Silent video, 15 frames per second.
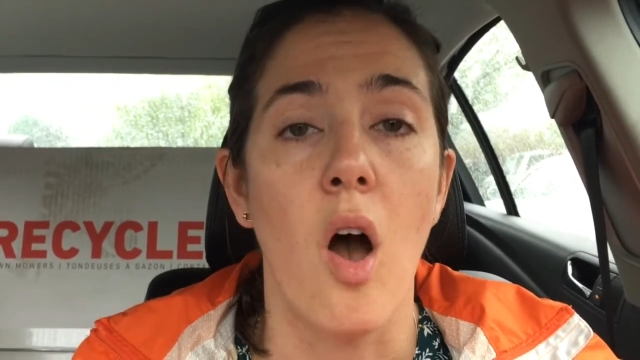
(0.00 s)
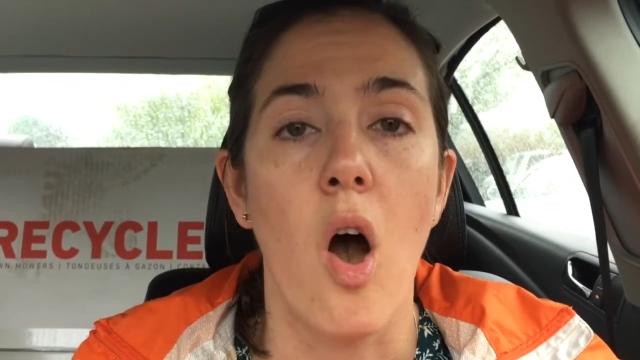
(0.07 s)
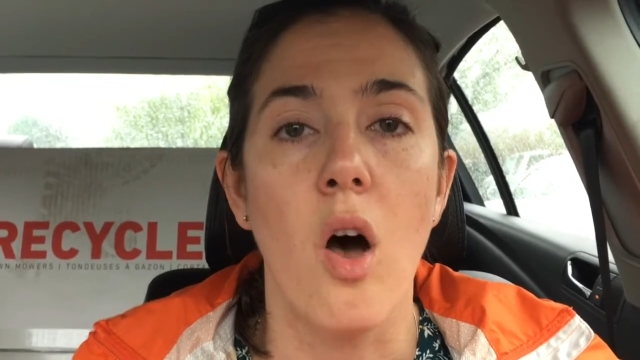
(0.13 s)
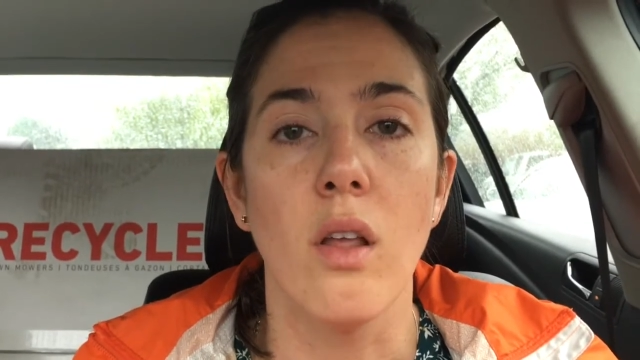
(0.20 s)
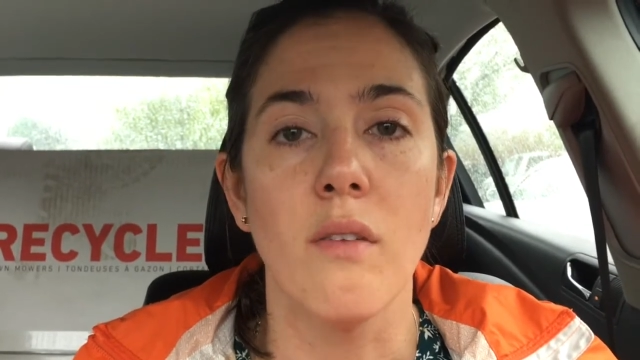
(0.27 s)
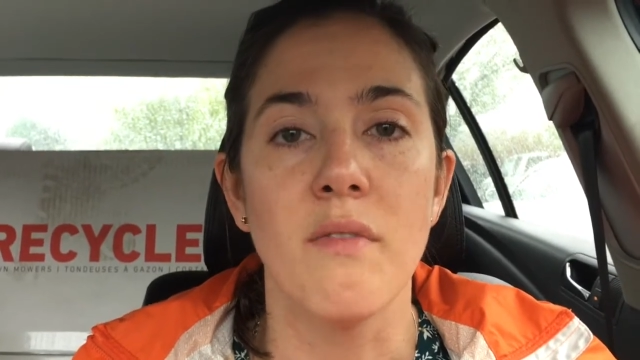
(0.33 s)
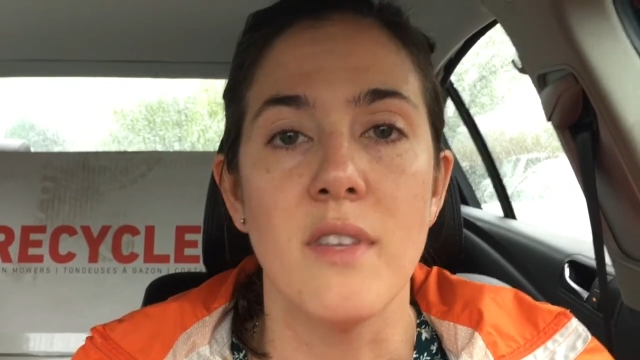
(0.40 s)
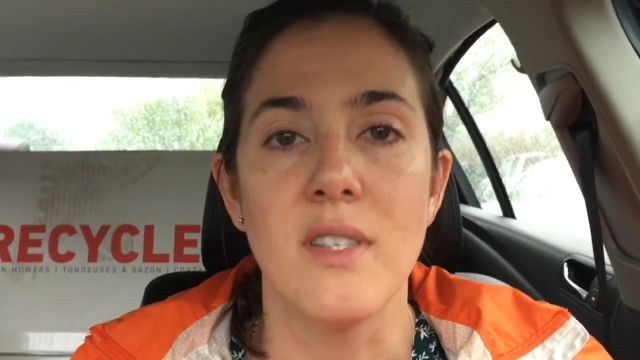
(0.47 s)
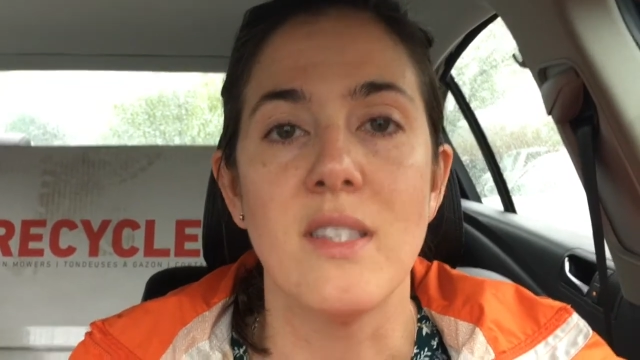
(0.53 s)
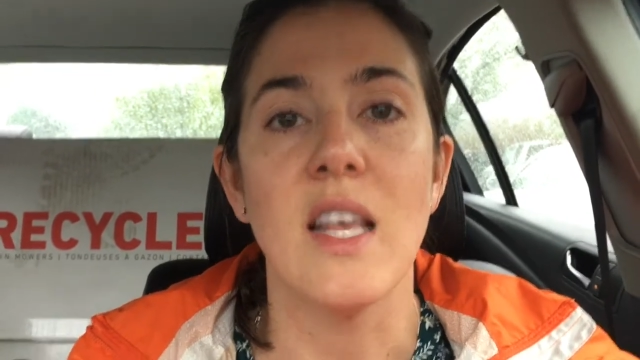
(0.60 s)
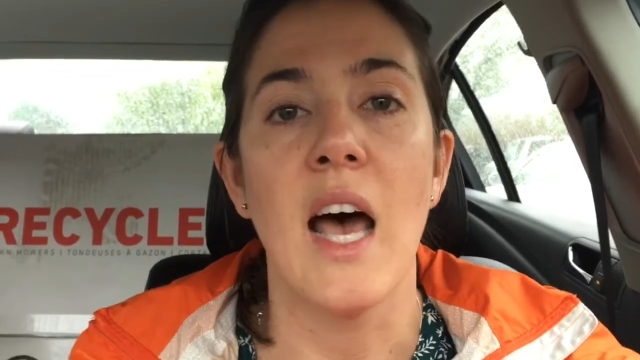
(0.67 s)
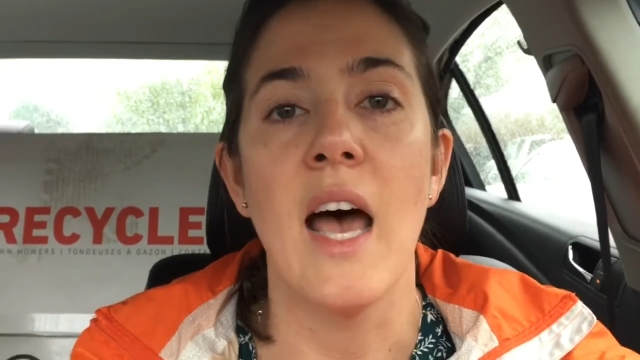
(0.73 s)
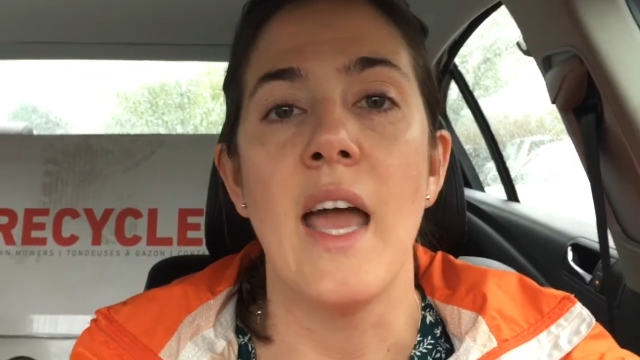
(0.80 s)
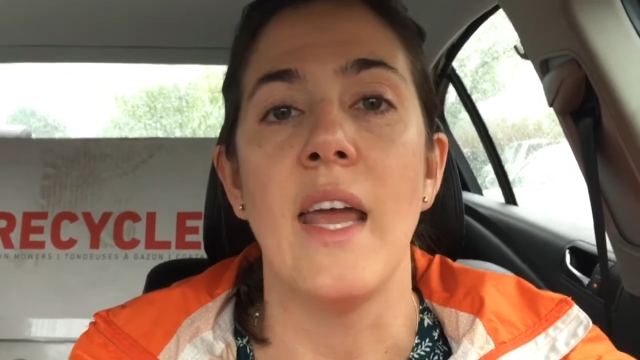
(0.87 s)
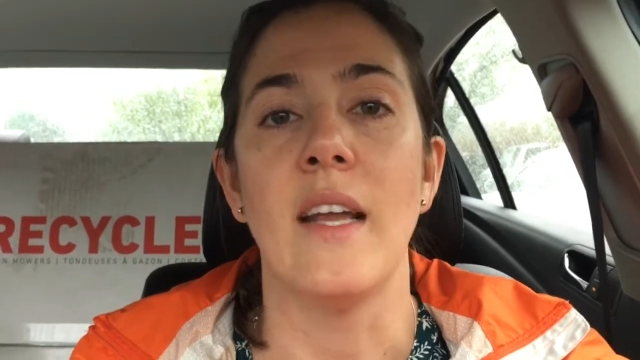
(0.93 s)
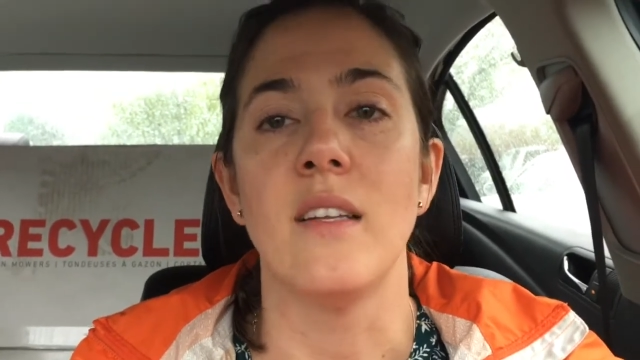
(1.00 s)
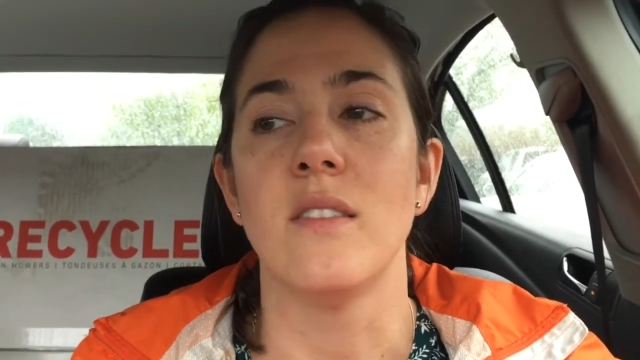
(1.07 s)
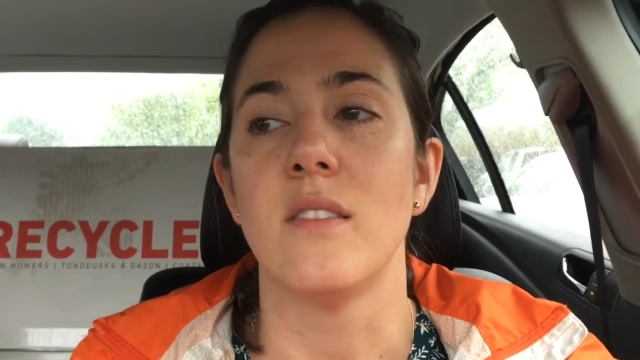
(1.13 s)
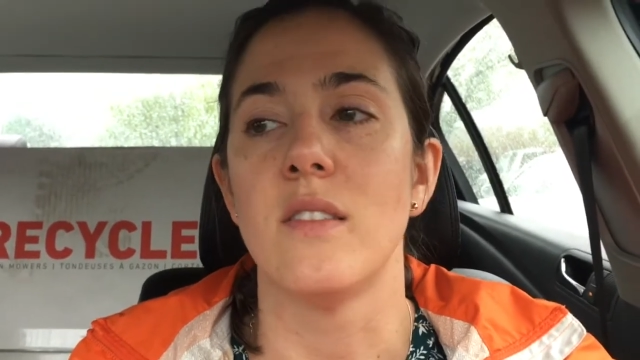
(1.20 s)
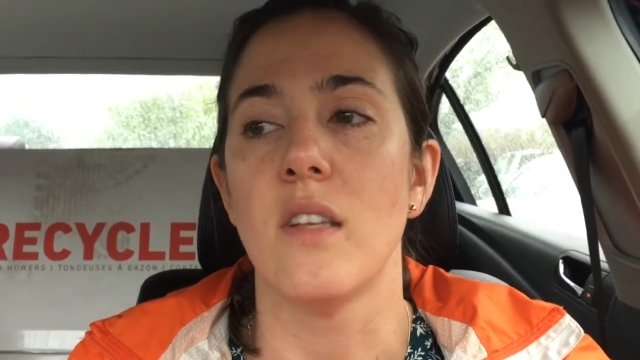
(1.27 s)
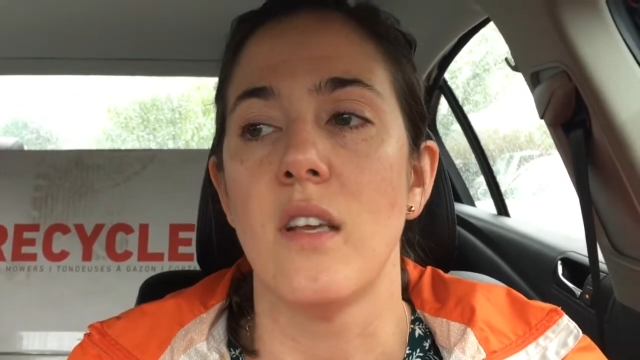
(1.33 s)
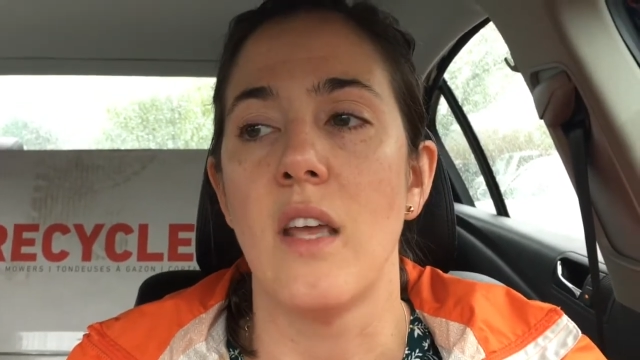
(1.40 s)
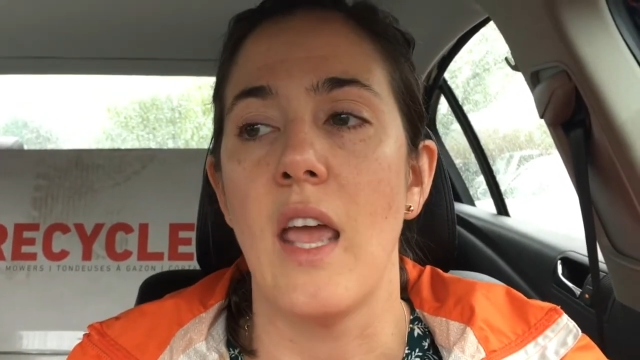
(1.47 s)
all of the signs,